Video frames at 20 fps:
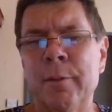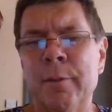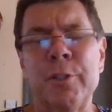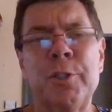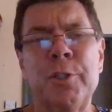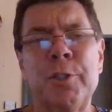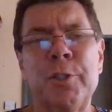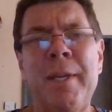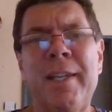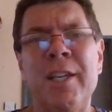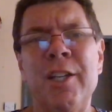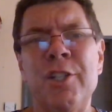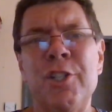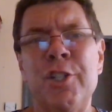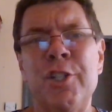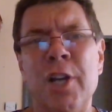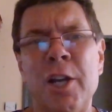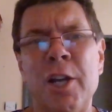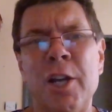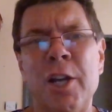was
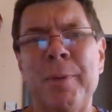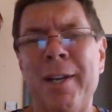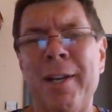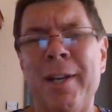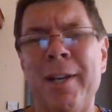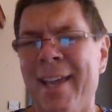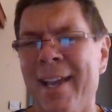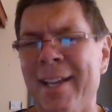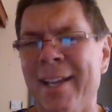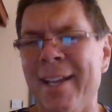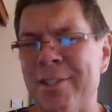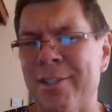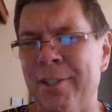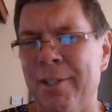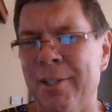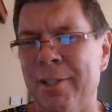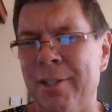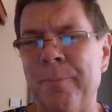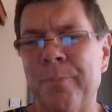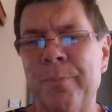speaking judgment against
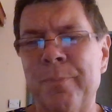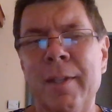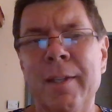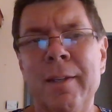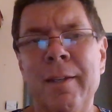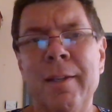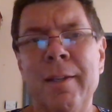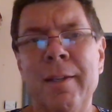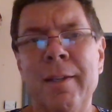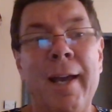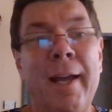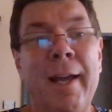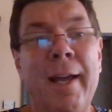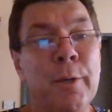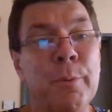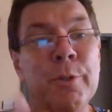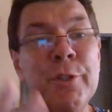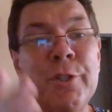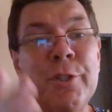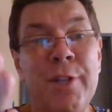him, and
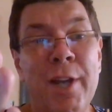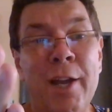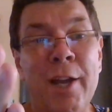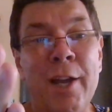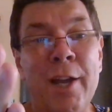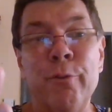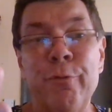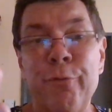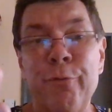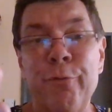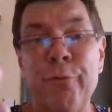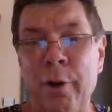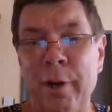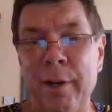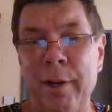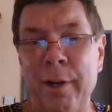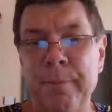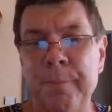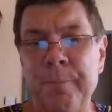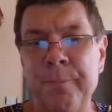he was jailed
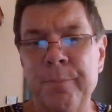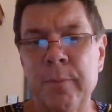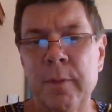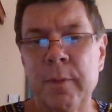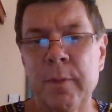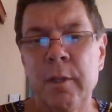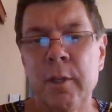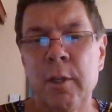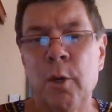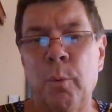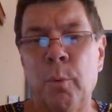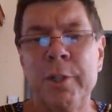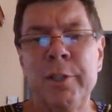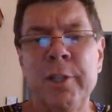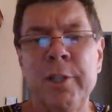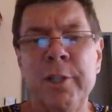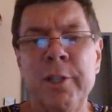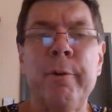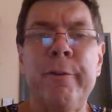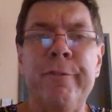for it.
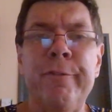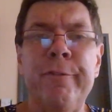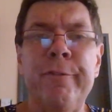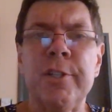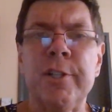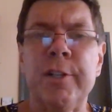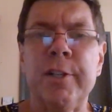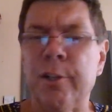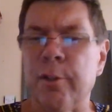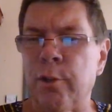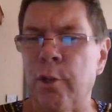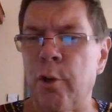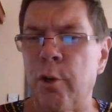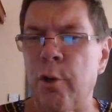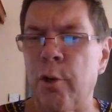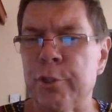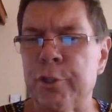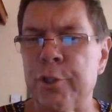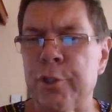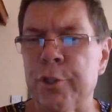One time we visited a
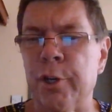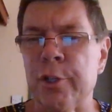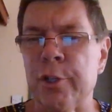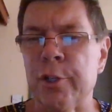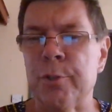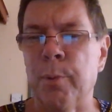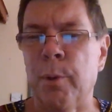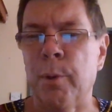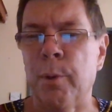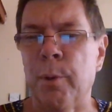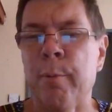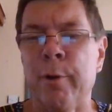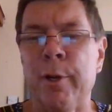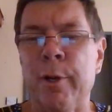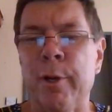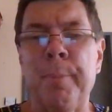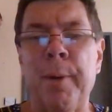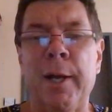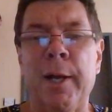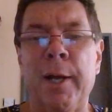local church when we
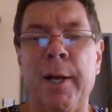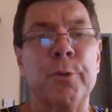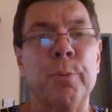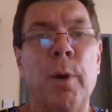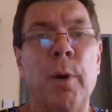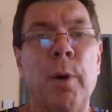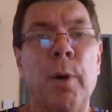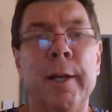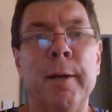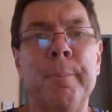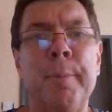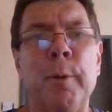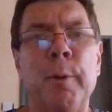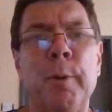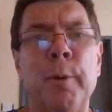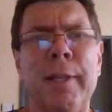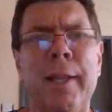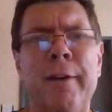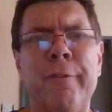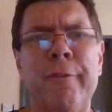were in Botswana, but
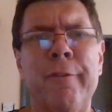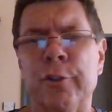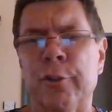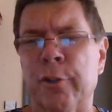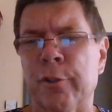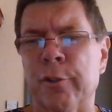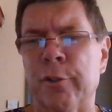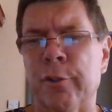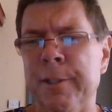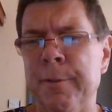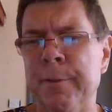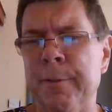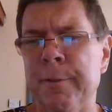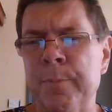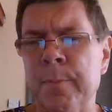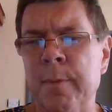we left early,